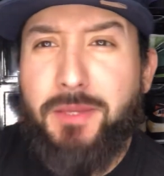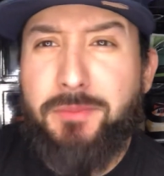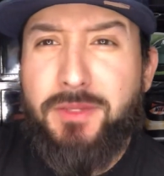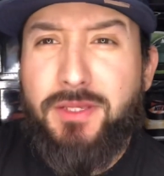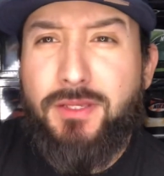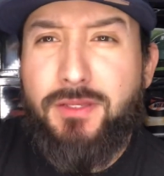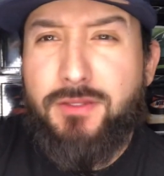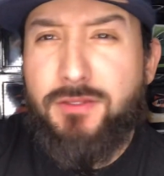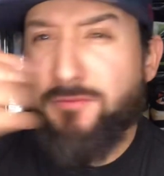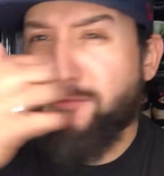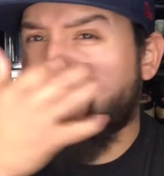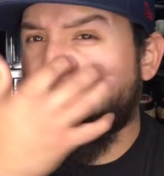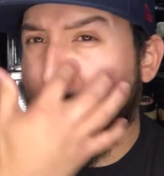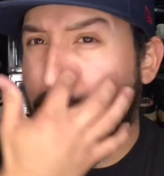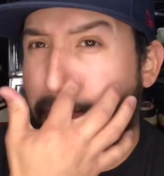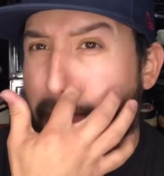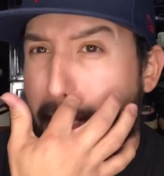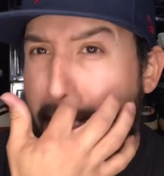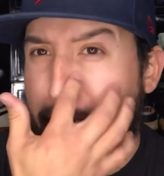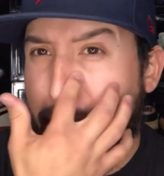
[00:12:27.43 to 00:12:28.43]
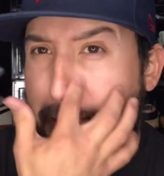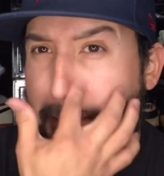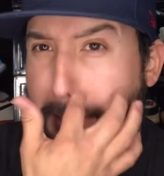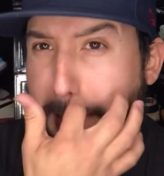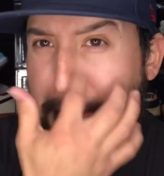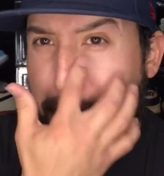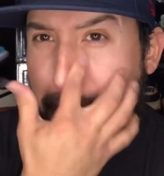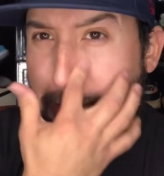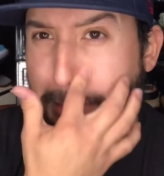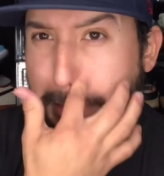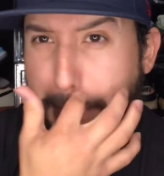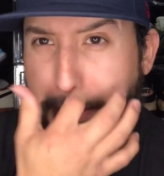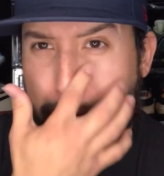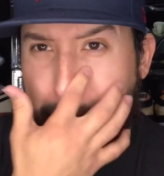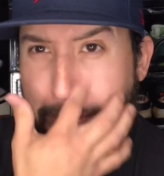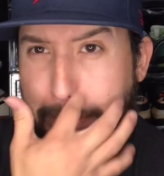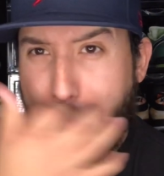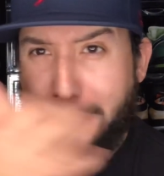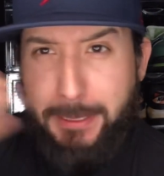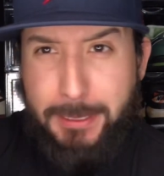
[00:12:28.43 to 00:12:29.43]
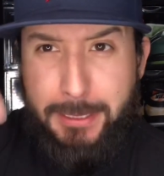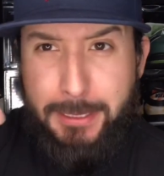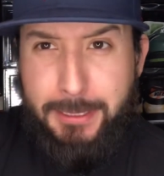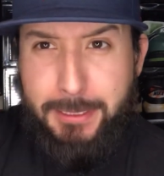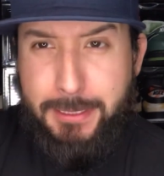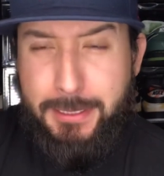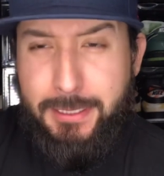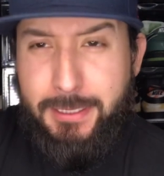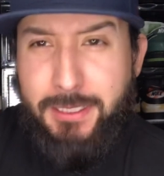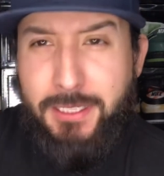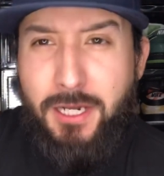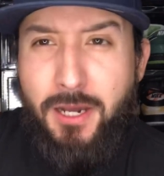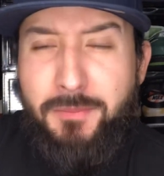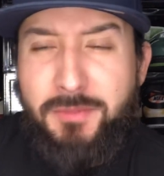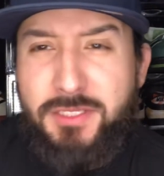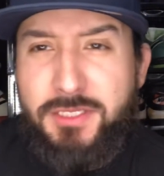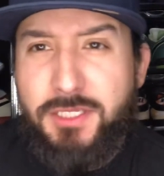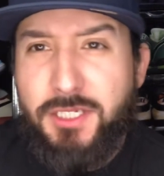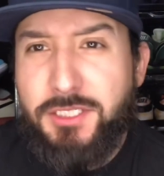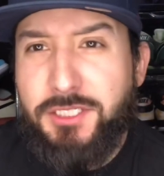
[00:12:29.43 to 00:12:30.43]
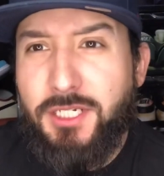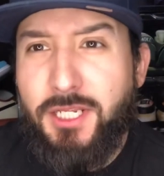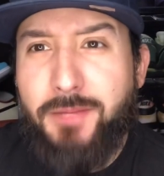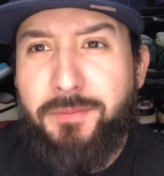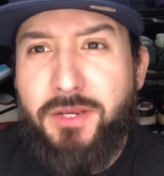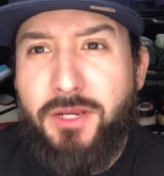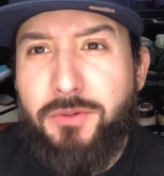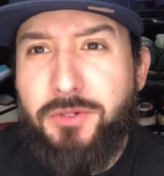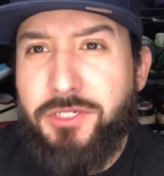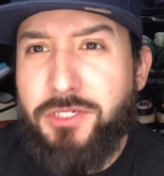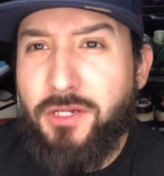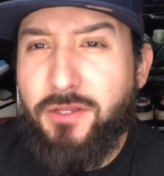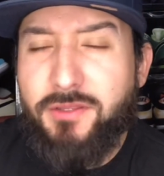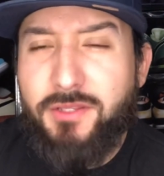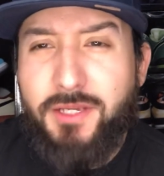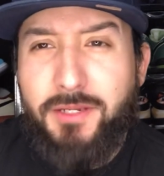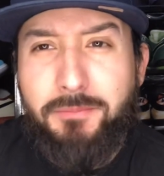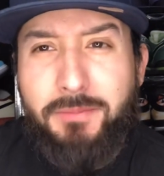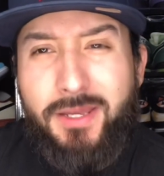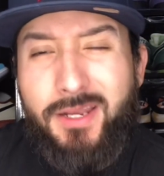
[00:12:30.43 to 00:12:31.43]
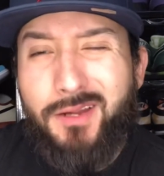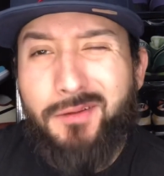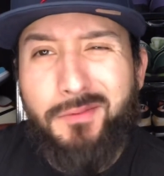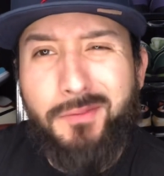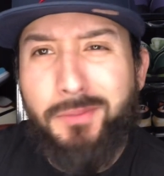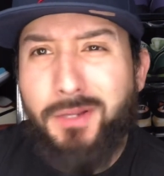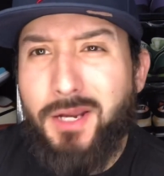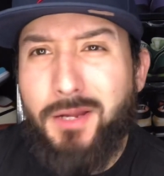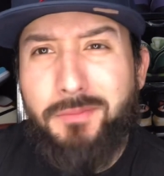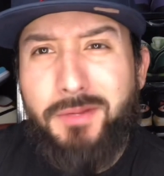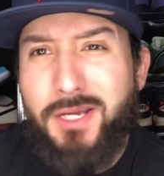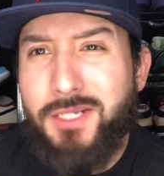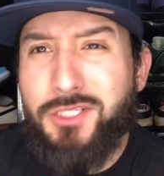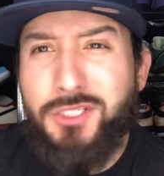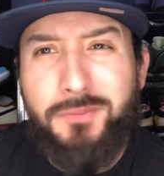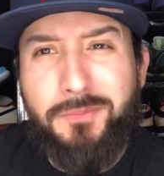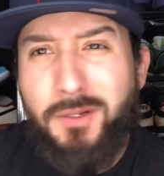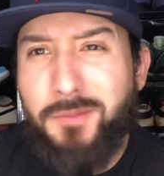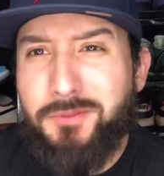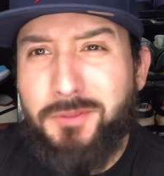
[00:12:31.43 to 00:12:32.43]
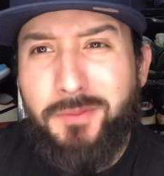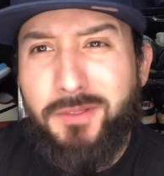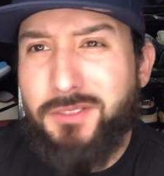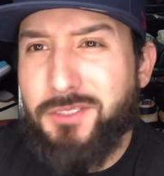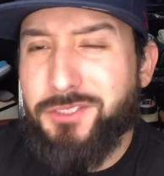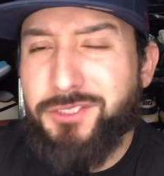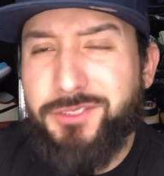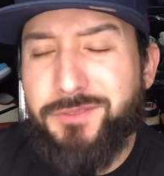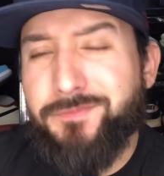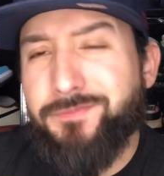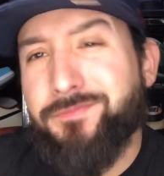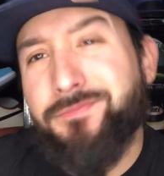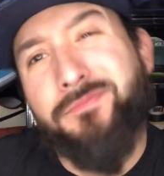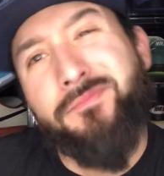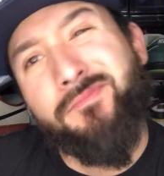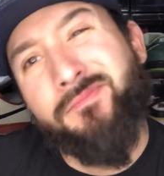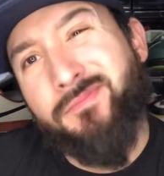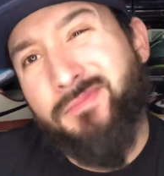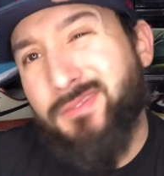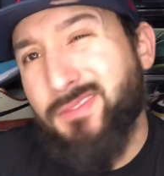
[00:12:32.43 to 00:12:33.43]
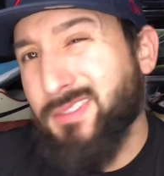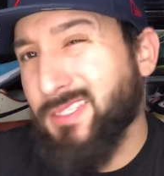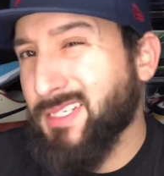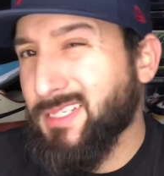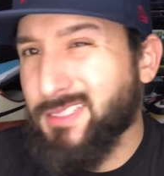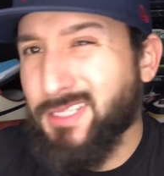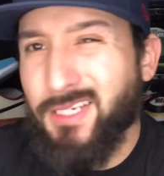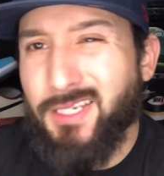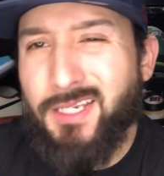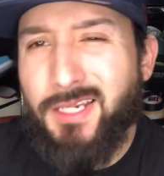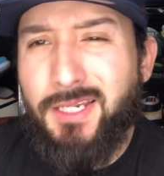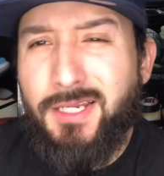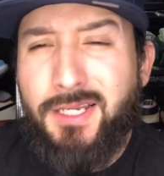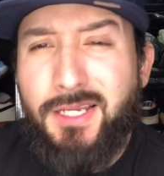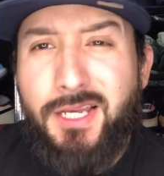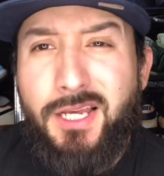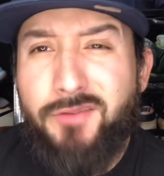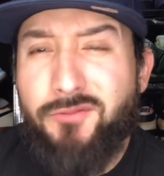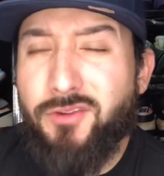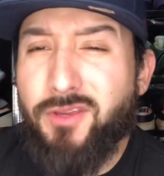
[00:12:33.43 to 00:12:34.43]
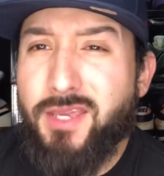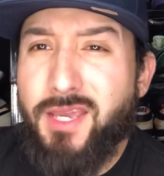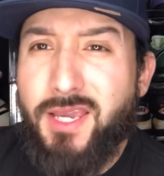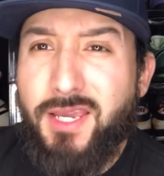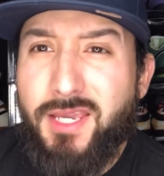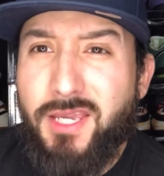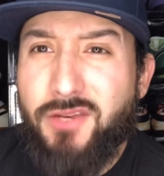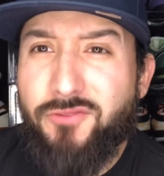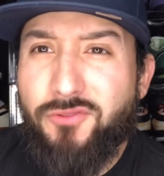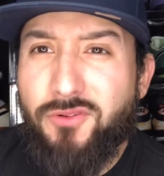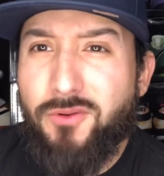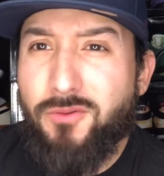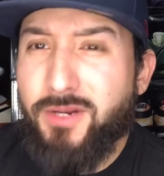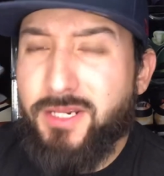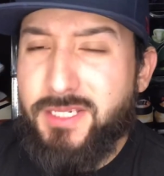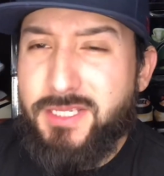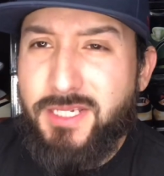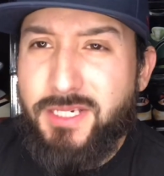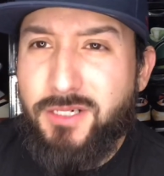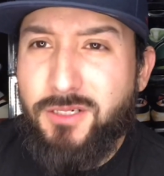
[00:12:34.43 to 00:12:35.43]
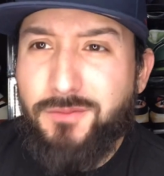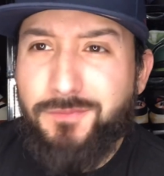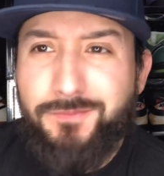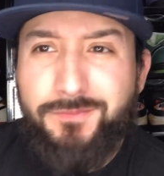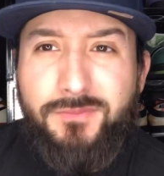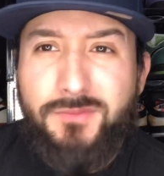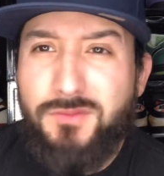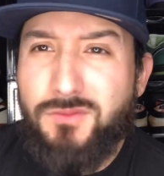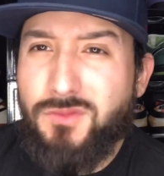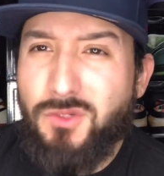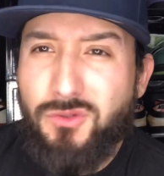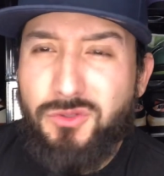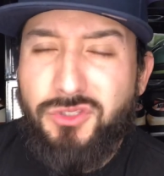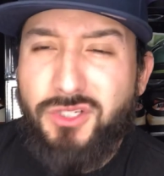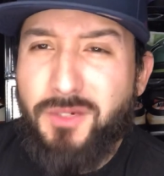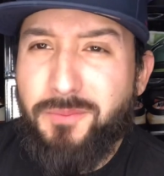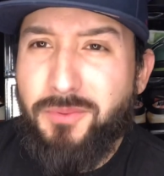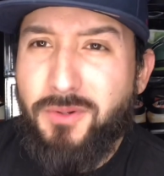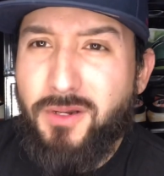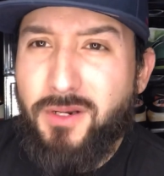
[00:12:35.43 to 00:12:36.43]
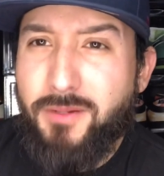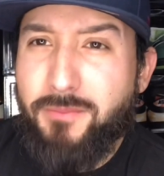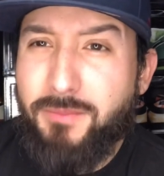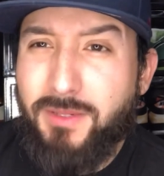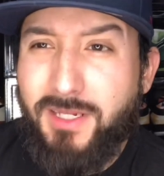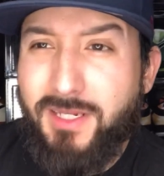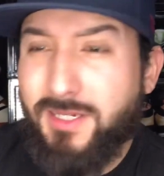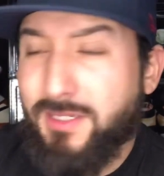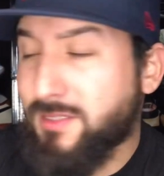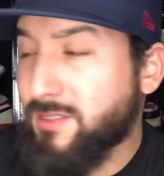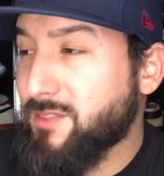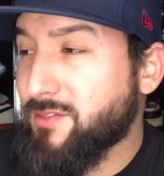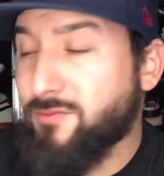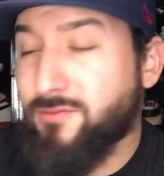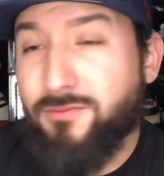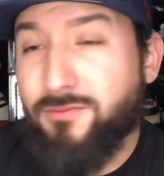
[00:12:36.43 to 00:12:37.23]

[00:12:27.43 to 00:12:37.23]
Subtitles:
Get some feedback in the comment section. Let me know what y'all think, man. But I'm not too pumped about the shoe. Like I said, if you can't get it for retail, don't trip on it, because